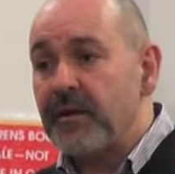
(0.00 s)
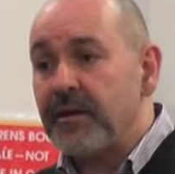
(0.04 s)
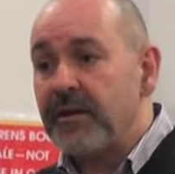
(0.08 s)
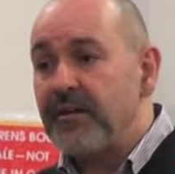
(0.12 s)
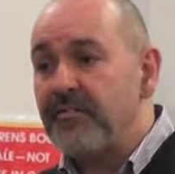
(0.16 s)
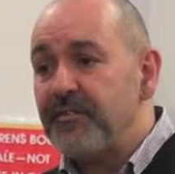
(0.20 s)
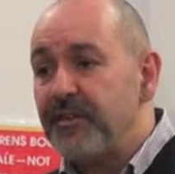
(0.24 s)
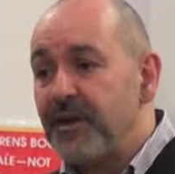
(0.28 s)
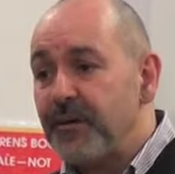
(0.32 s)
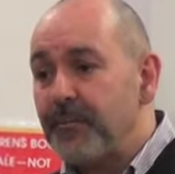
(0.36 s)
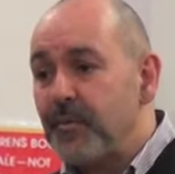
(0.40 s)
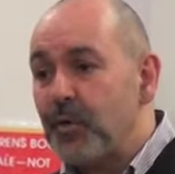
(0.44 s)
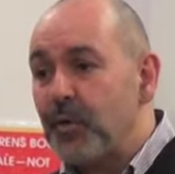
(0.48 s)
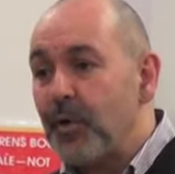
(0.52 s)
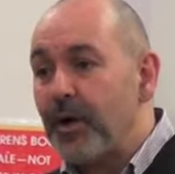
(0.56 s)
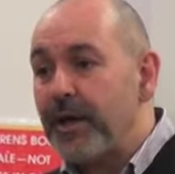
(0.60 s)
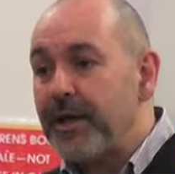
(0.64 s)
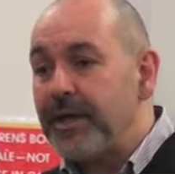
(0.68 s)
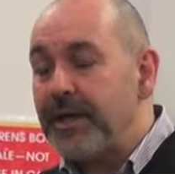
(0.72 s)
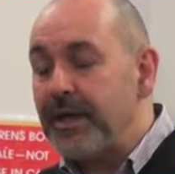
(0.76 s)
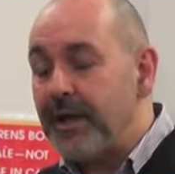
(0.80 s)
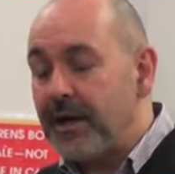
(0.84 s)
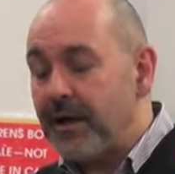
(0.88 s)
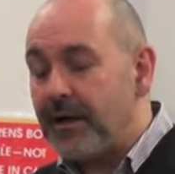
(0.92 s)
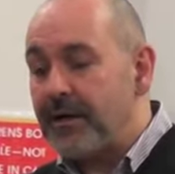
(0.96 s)
Even though I'm
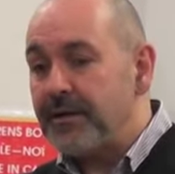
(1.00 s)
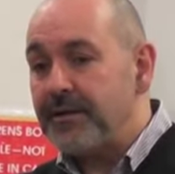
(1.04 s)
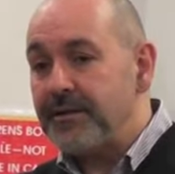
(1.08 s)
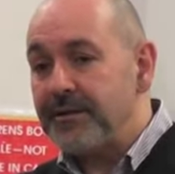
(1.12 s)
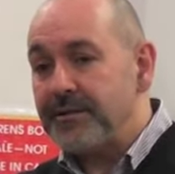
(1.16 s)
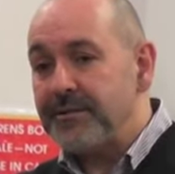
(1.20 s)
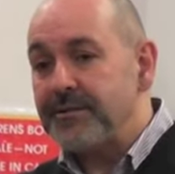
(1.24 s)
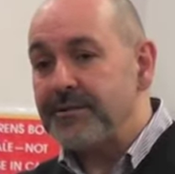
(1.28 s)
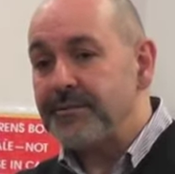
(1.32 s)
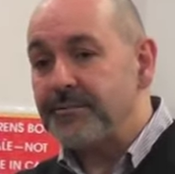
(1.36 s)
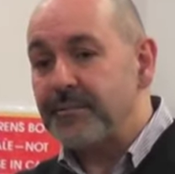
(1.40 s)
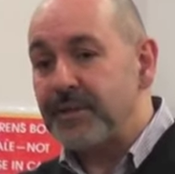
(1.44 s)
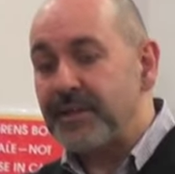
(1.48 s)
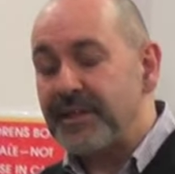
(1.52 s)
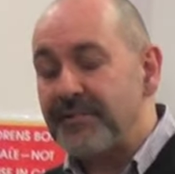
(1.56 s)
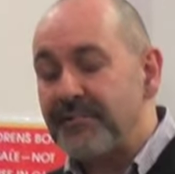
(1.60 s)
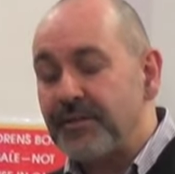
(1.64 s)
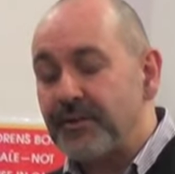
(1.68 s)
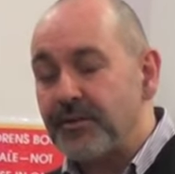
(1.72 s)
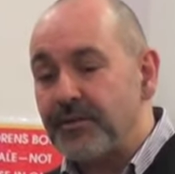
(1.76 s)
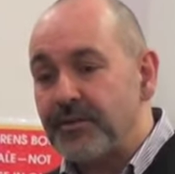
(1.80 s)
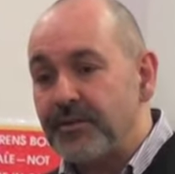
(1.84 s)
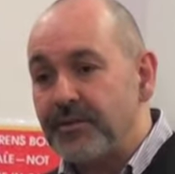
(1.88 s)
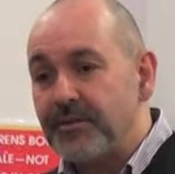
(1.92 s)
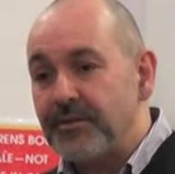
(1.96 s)
quite young, believe
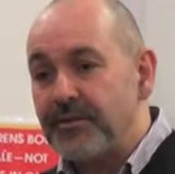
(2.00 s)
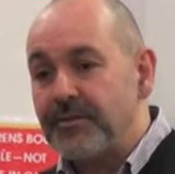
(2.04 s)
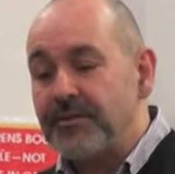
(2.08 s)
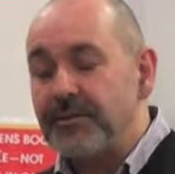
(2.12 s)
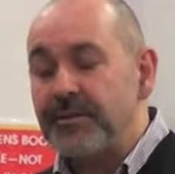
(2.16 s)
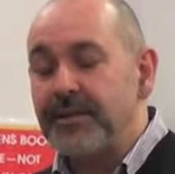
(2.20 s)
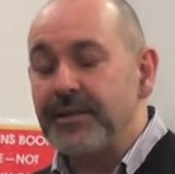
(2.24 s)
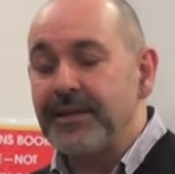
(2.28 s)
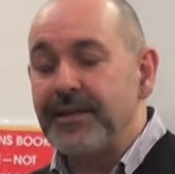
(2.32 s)
it or not,